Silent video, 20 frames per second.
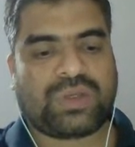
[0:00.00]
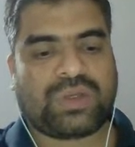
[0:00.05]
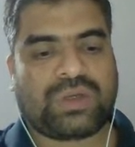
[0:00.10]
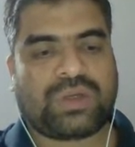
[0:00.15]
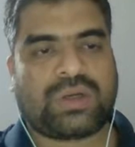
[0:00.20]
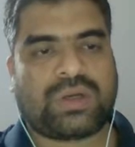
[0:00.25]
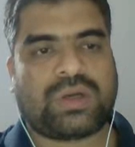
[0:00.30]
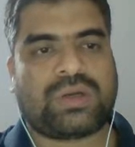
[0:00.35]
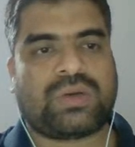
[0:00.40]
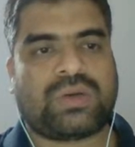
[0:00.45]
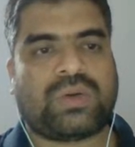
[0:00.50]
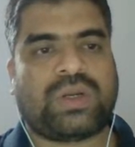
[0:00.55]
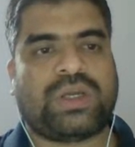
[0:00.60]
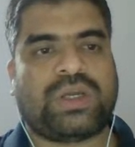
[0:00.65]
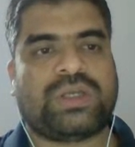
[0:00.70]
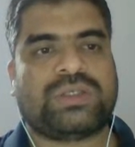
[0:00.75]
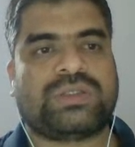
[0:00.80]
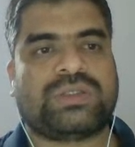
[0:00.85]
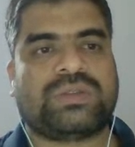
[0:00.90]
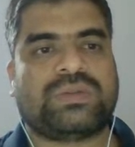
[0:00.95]
control
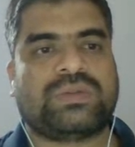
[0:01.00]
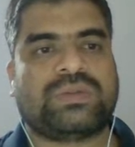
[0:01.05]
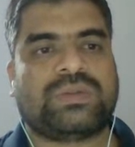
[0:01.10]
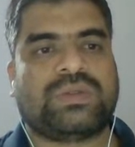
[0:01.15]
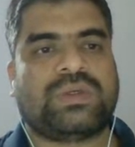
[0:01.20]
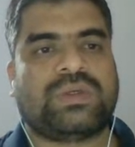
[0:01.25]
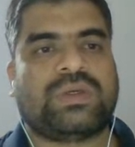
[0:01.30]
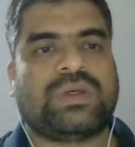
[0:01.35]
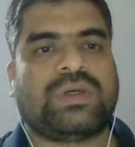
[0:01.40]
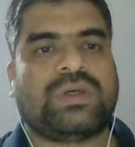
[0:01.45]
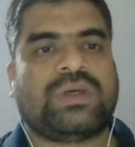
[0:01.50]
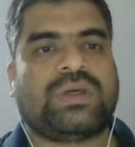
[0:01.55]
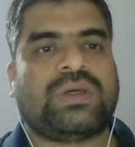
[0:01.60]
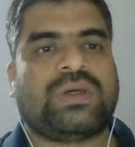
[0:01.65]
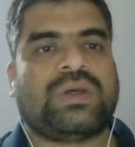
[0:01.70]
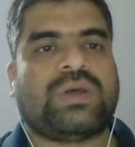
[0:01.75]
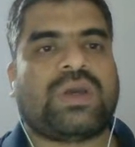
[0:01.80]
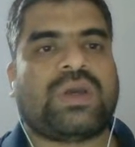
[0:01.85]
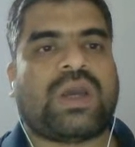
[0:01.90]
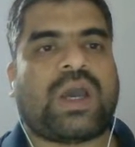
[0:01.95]
S,
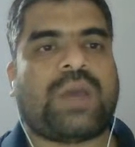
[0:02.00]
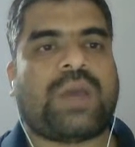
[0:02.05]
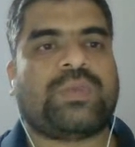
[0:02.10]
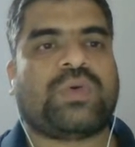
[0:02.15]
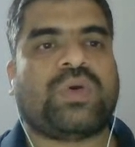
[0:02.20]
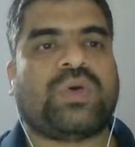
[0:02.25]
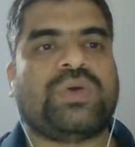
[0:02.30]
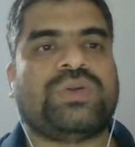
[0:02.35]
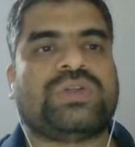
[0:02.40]
I'm going